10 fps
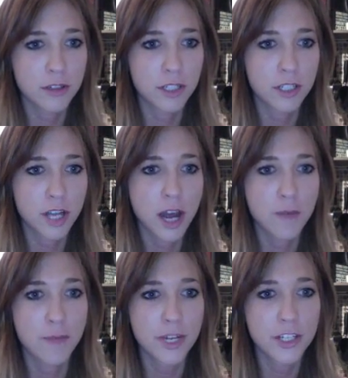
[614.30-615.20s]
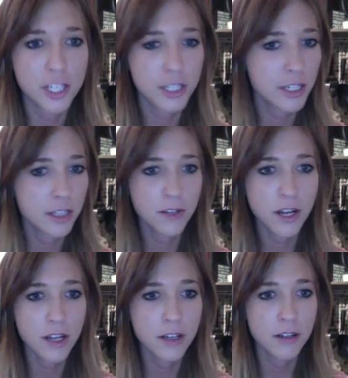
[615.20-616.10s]
top mention that you
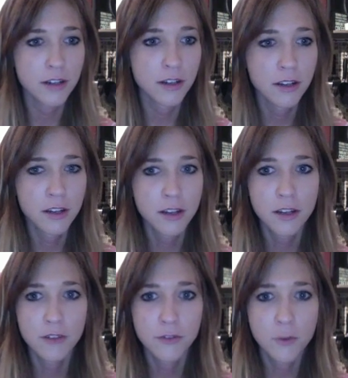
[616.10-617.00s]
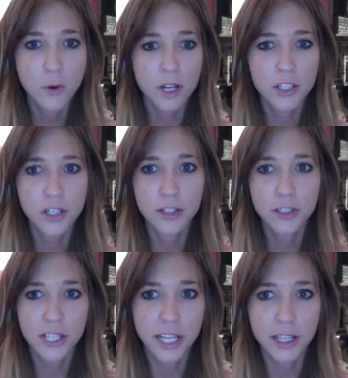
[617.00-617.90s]
got for a certain
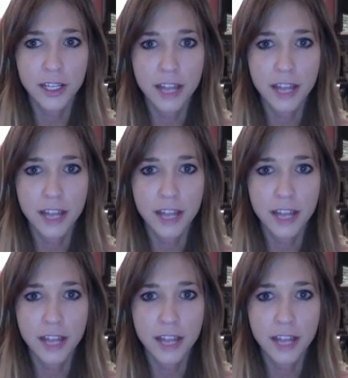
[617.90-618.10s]
link,